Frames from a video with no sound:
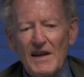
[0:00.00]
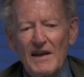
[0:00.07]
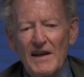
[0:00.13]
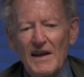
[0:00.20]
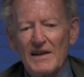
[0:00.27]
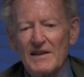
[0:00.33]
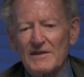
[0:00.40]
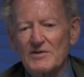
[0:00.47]

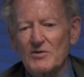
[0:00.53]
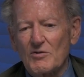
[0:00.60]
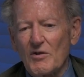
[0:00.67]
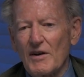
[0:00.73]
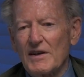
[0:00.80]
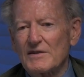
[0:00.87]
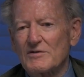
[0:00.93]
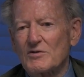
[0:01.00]
had its
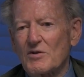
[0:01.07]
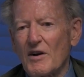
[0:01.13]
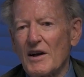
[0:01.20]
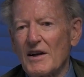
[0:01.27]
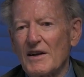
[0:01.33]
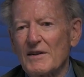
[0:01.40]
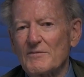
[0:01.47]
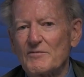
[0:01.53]
great
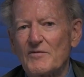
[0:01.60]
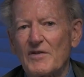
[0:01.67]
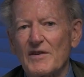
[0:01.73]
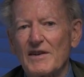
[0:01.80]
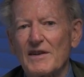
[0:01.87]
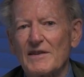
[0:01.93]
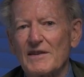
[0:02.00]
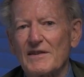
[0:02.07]
triumph
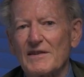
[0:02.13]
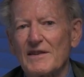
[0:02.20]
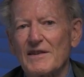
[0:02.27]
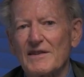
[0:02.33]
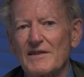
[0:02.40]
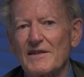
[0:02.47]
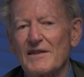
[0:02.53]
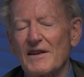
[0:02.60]

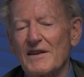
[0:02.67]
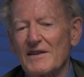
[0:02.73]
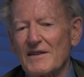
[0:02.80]
in